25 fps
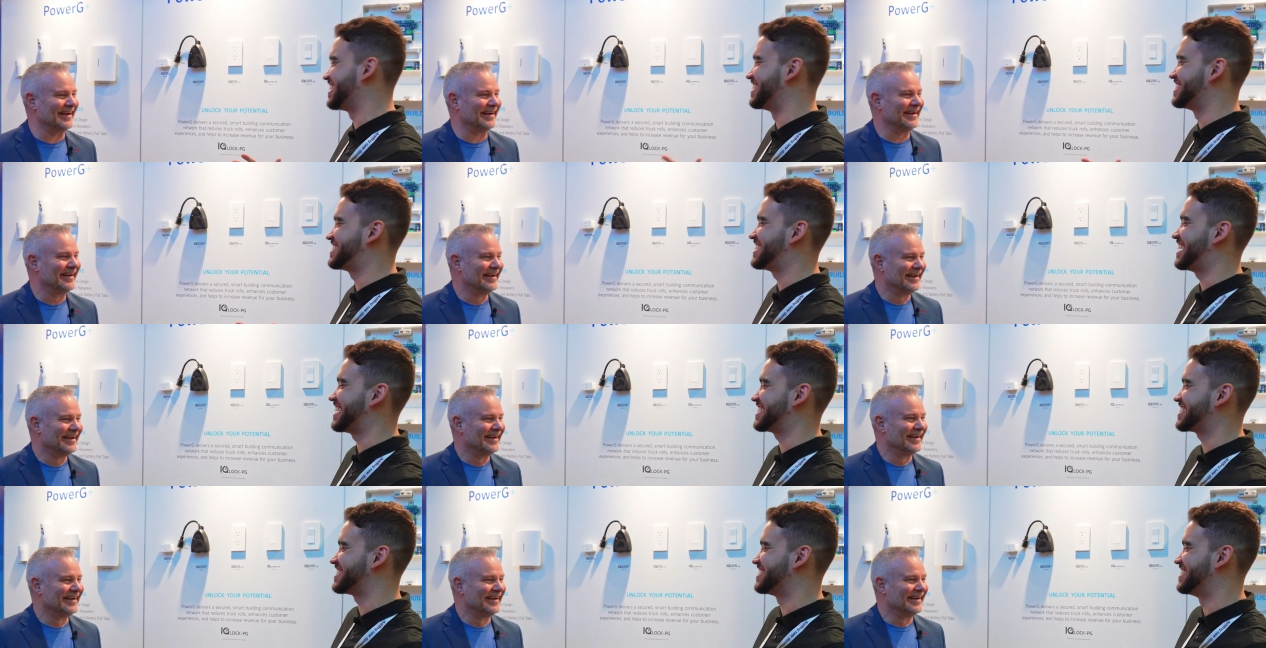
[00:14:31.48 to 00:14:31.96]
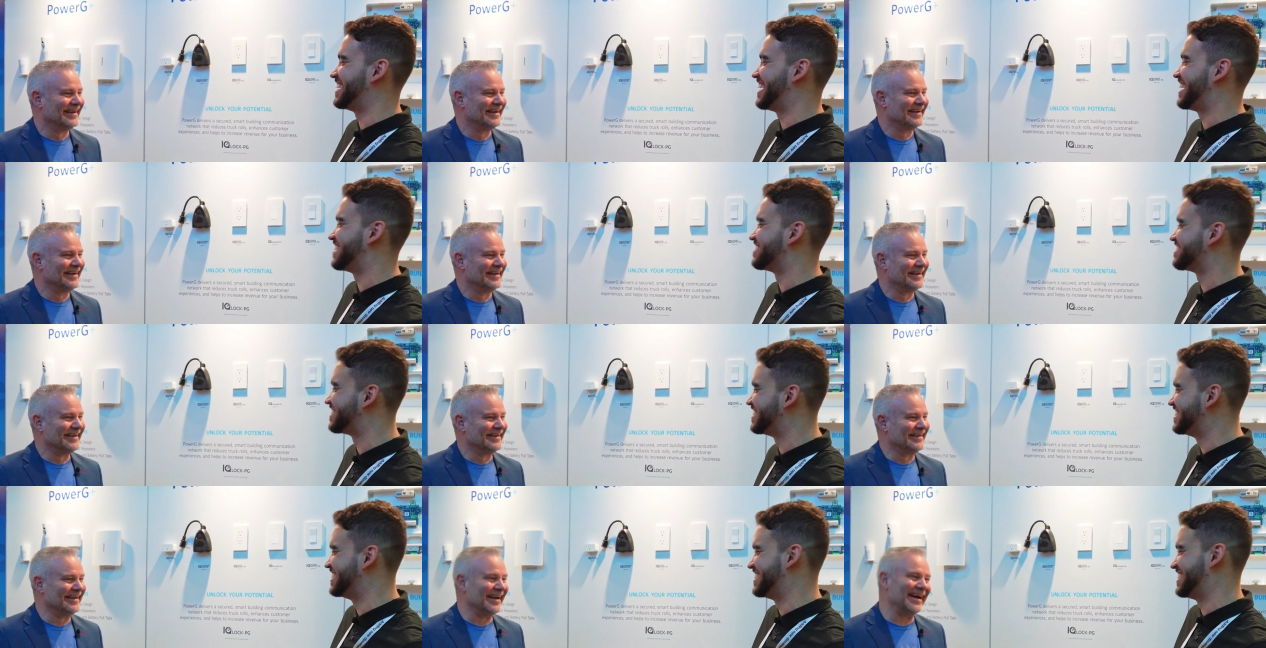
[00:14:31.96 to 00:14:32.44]
Speaker 1: contact to
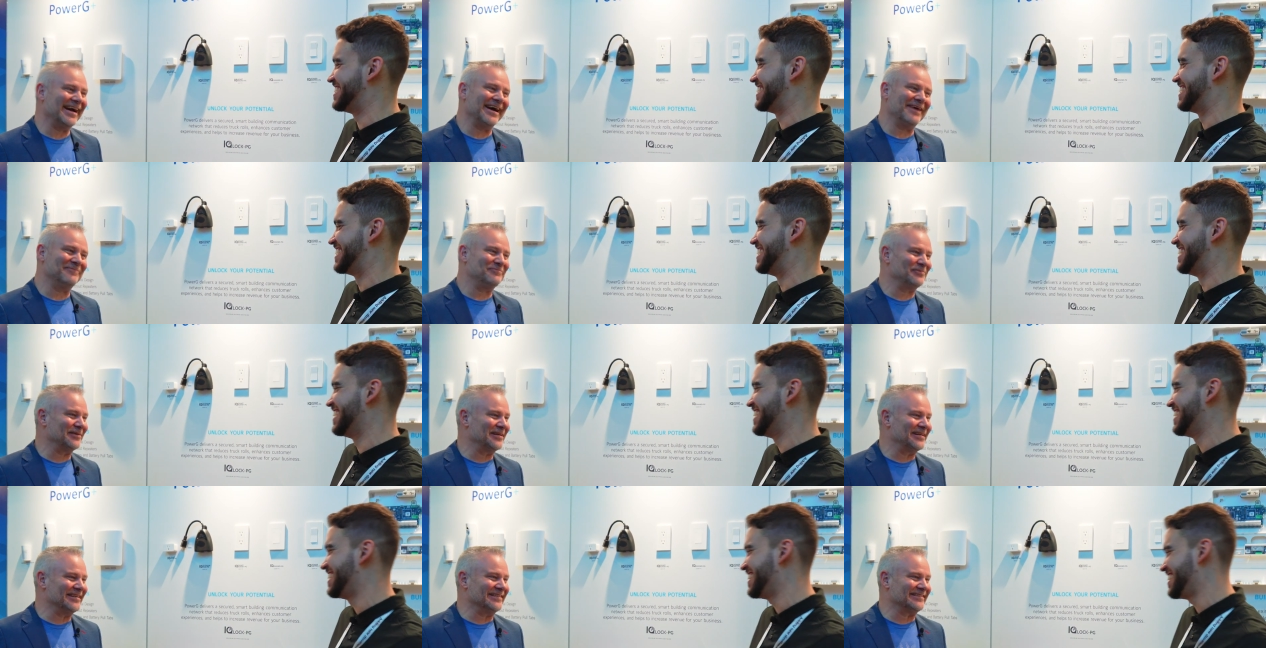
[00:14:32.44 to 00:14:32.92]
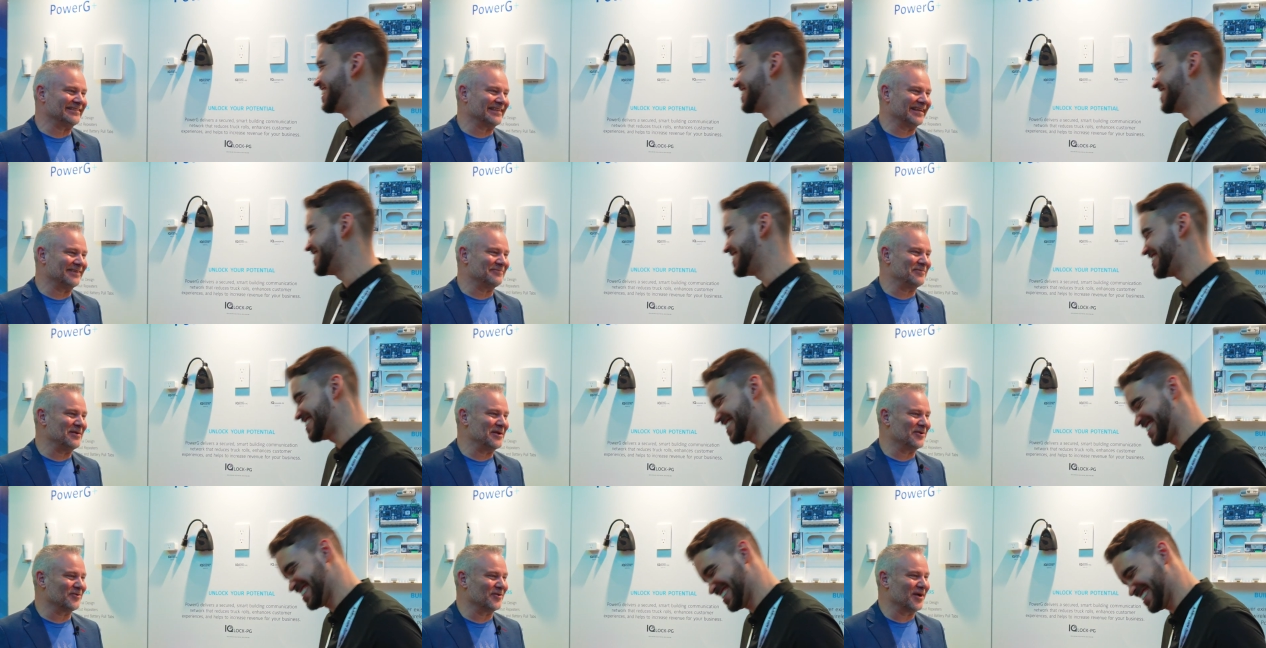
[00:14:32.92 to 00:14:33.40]
have.
Speaker 2: Yeah, please.
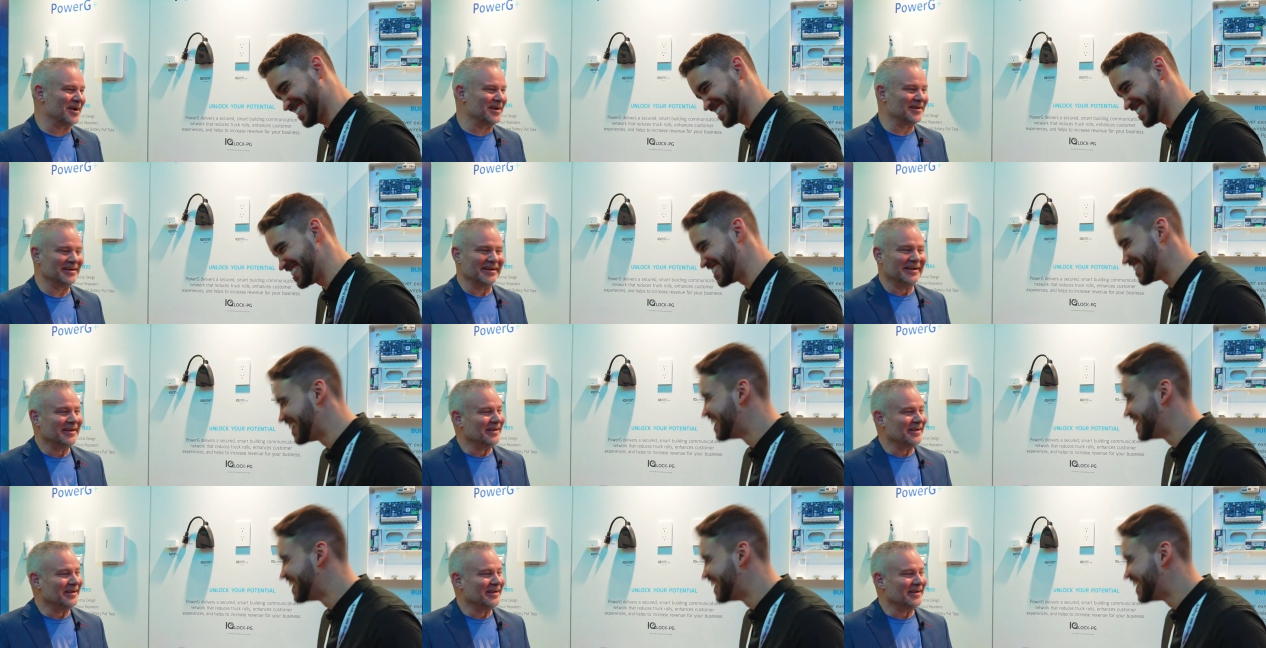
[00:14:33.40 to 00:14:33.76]
That'd be great.